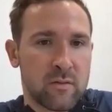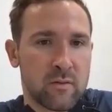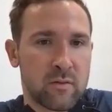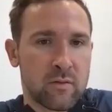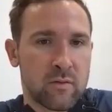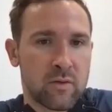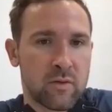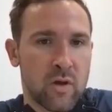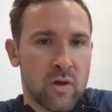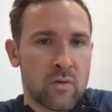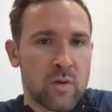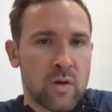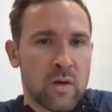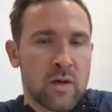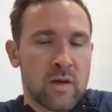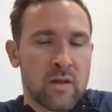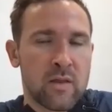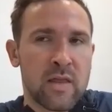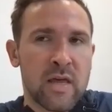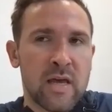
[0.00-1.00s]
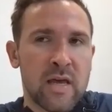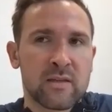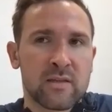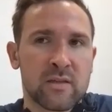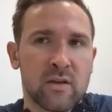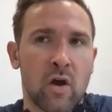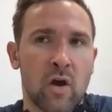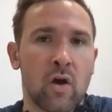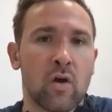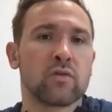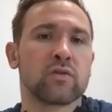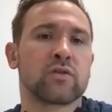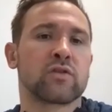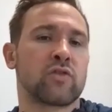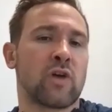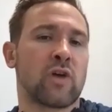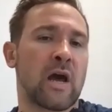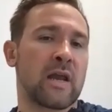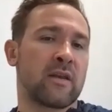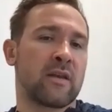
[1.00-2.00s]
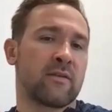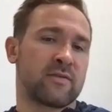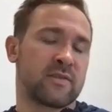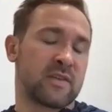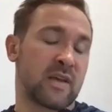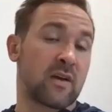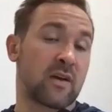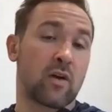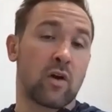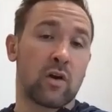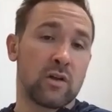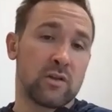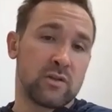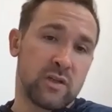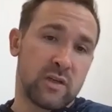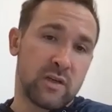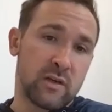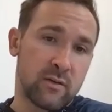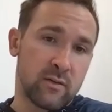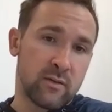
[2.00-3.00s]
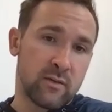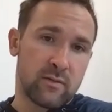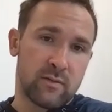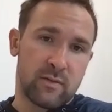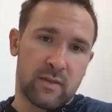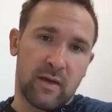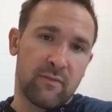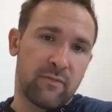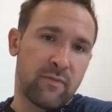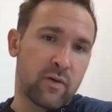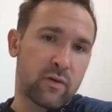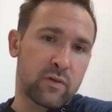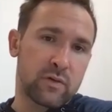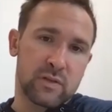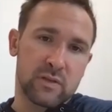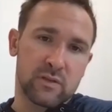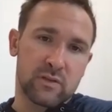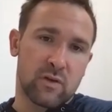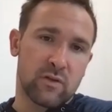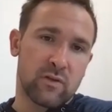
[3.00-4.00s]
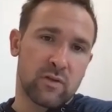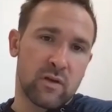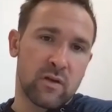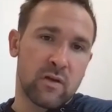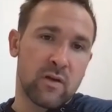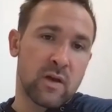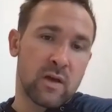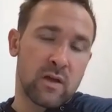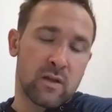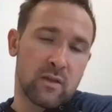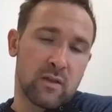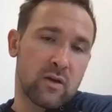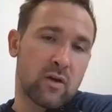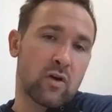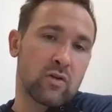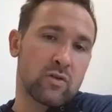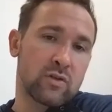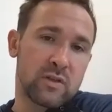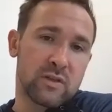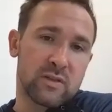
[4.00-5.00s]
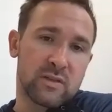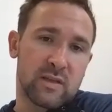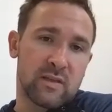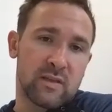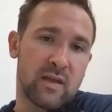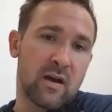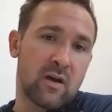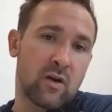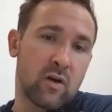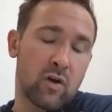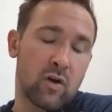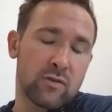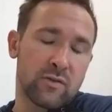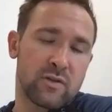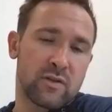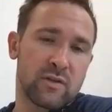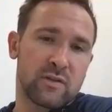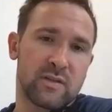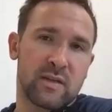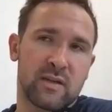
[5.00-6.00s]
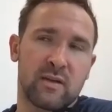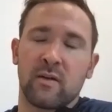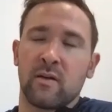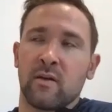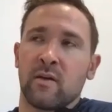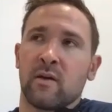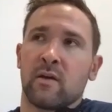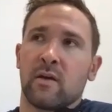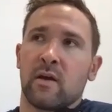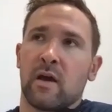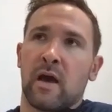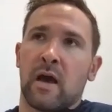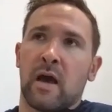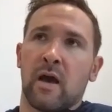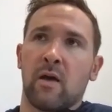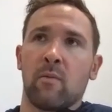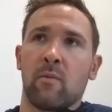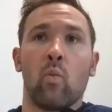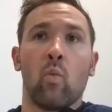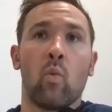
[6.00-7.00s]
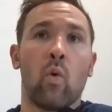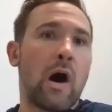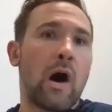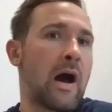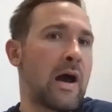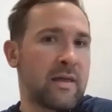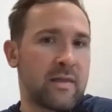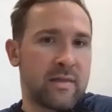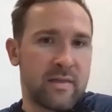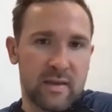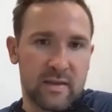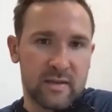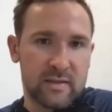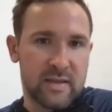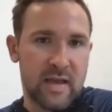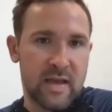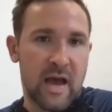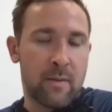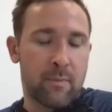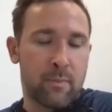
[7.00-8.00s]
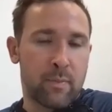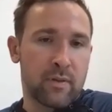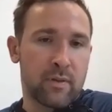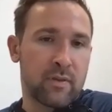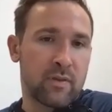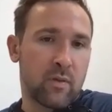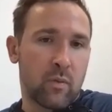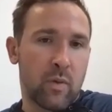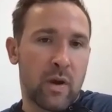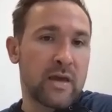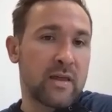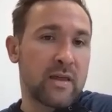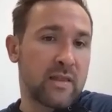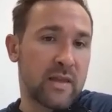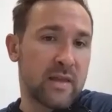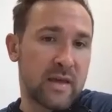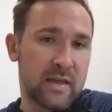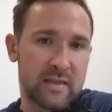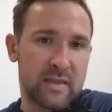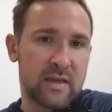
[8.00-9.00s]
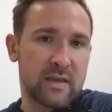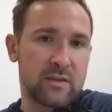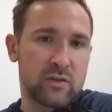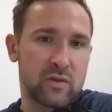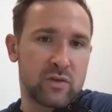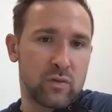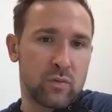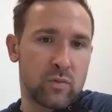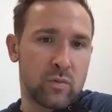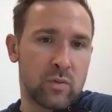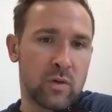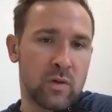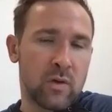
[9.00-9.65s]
You know, there's a whole strand of psychology that focuses on the conscious and the unconscious and why things happen the way that they do.